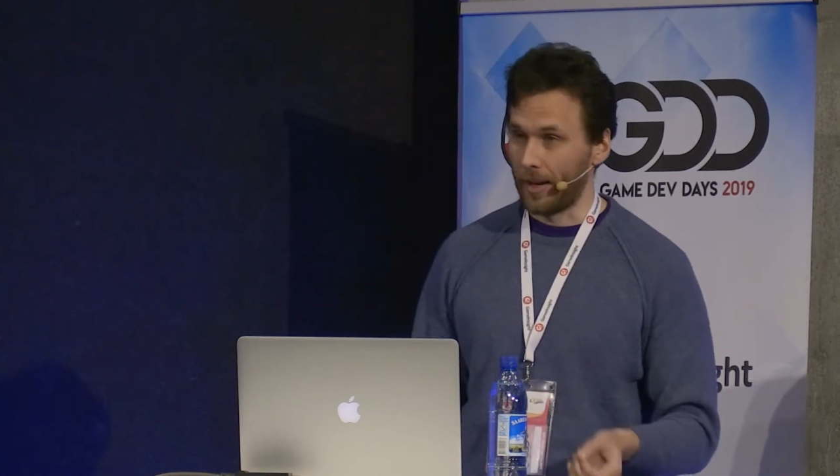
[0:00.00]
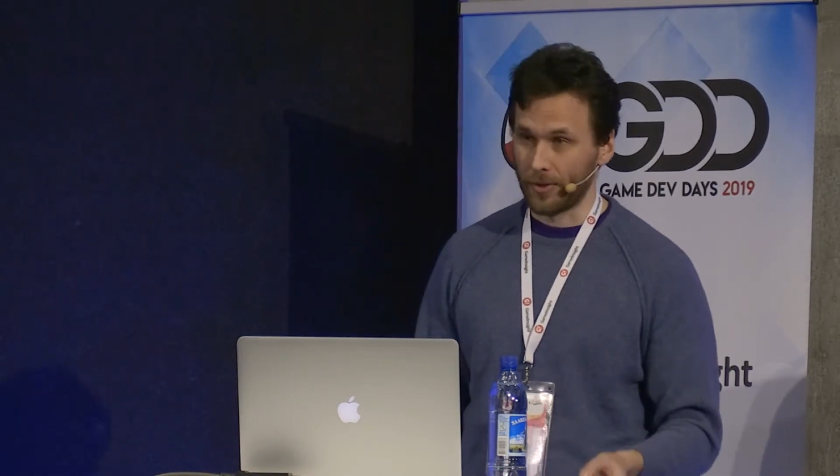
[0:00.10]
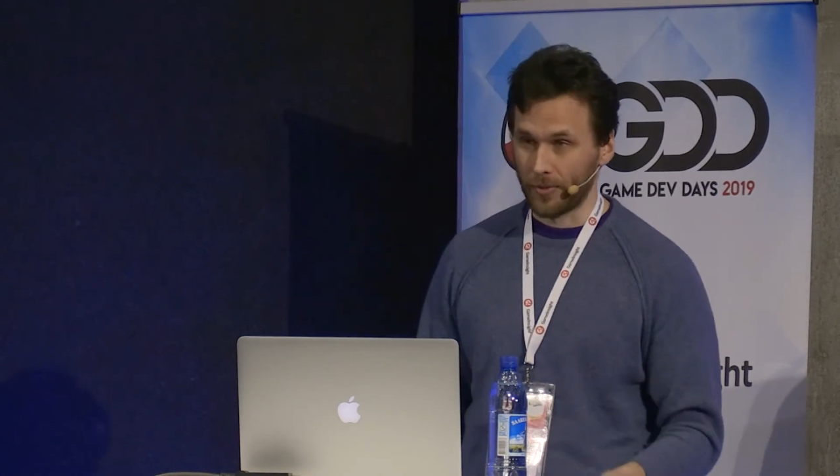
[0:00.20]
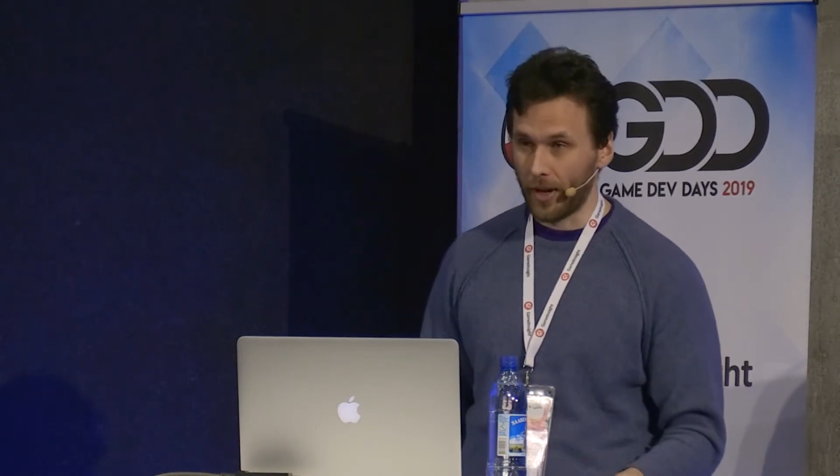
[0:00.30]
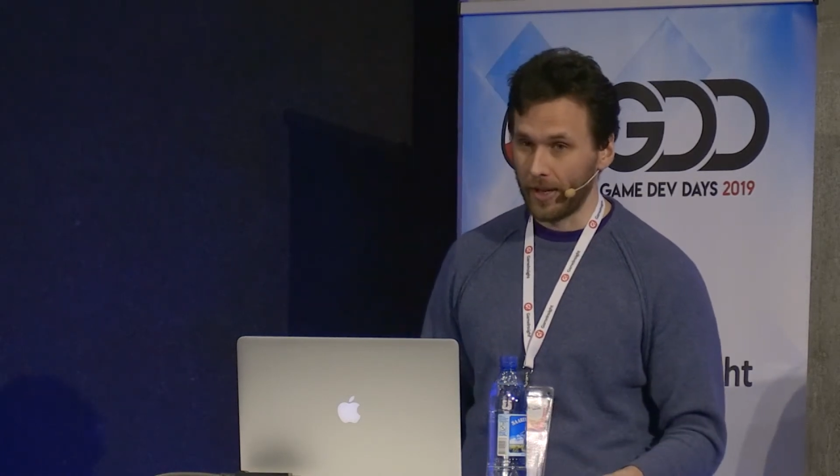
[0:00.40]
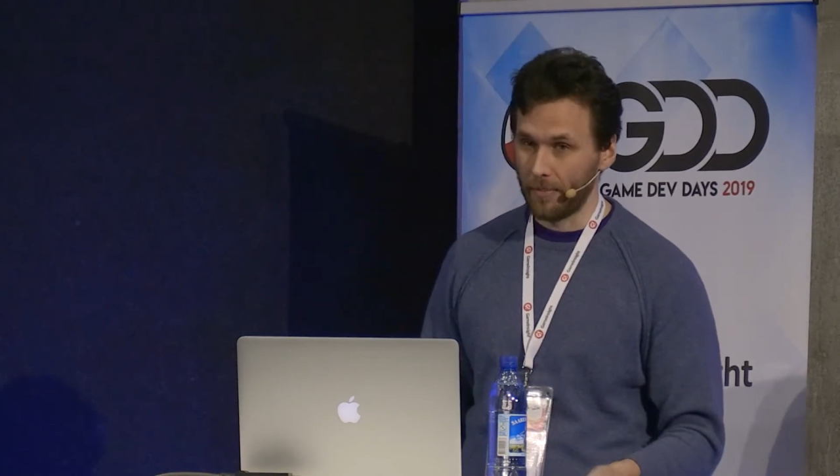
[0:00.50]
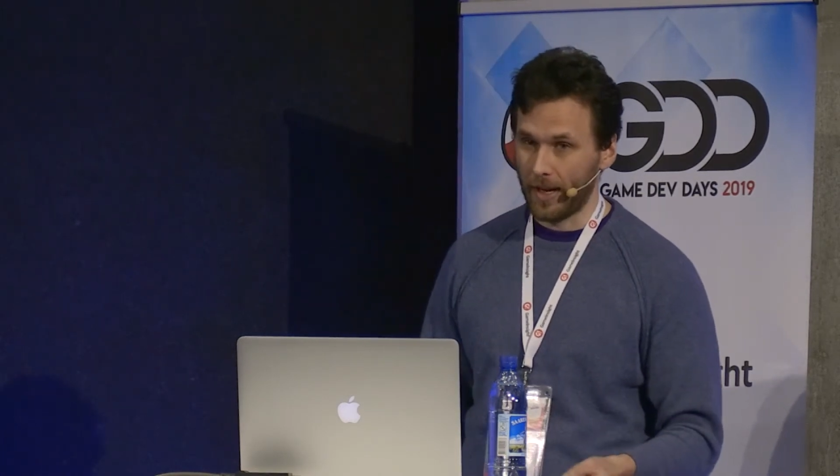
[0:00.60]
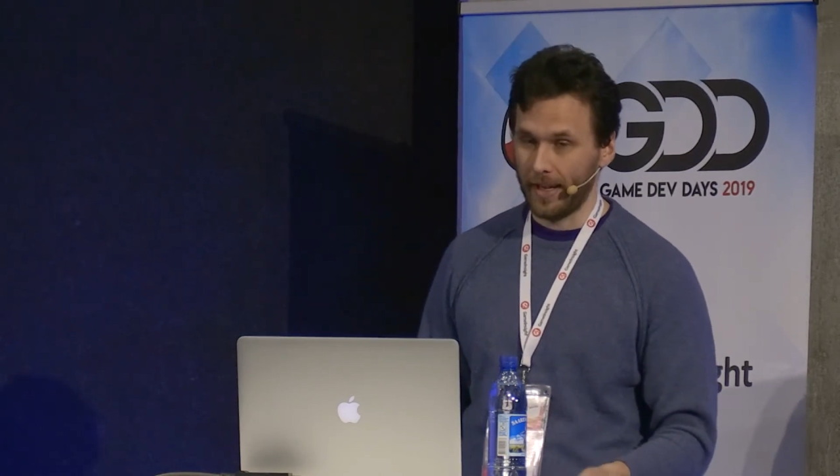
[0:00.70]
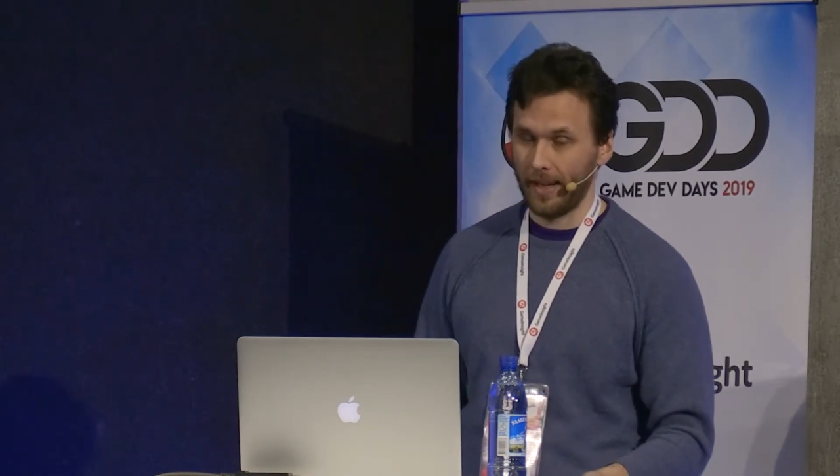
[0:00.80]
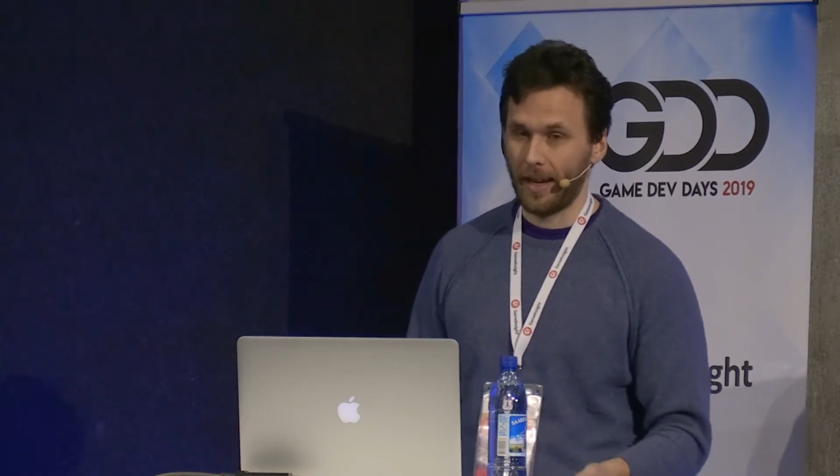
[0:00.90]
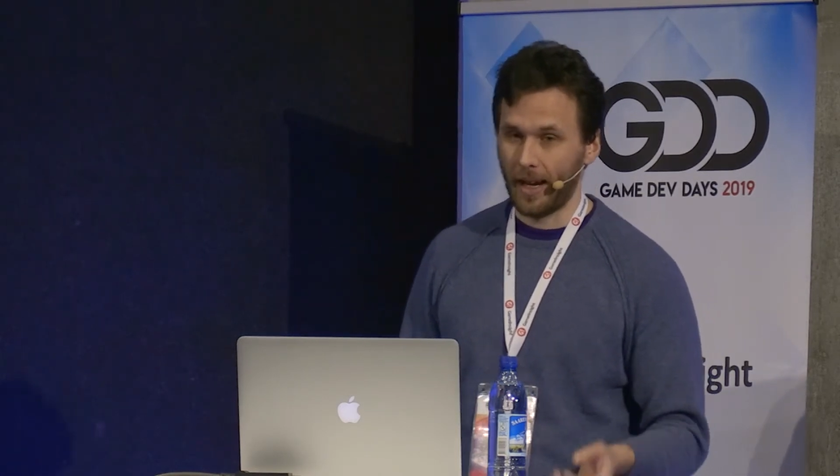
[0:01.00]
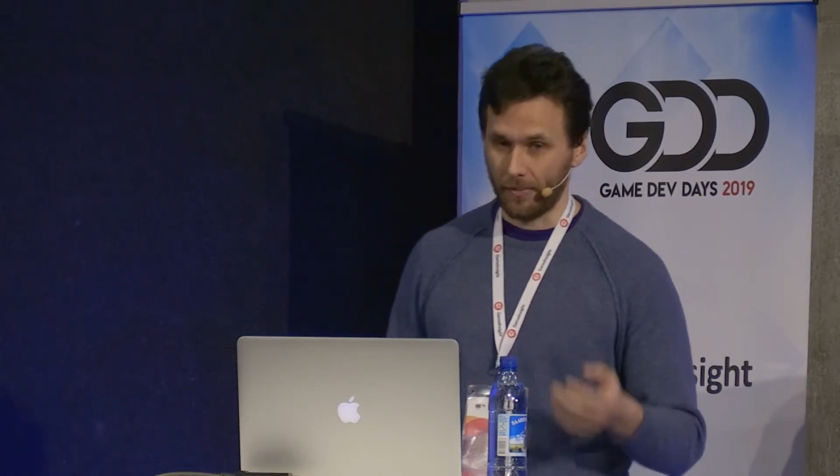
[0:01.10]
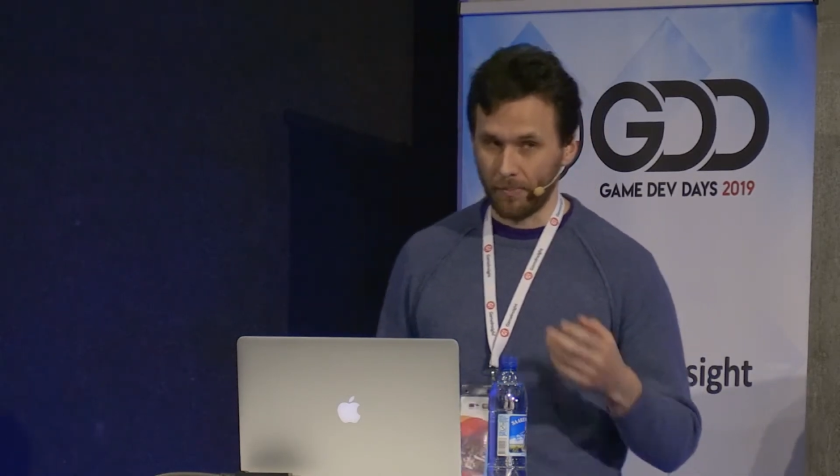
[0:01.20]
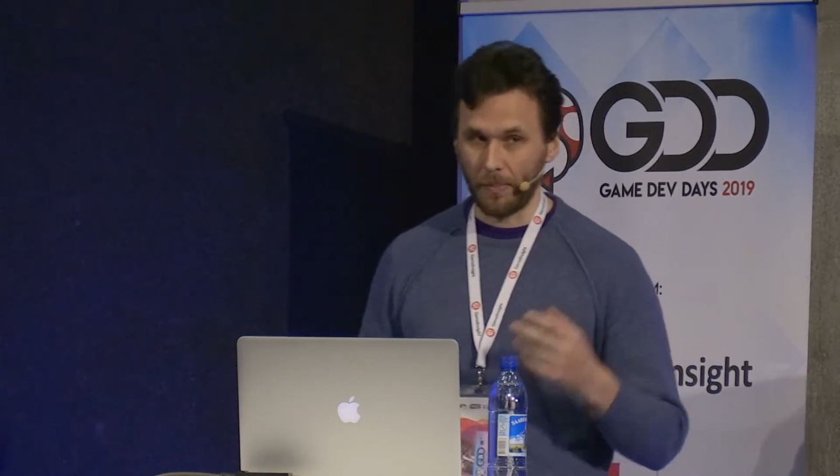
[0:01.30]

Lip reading: I was running I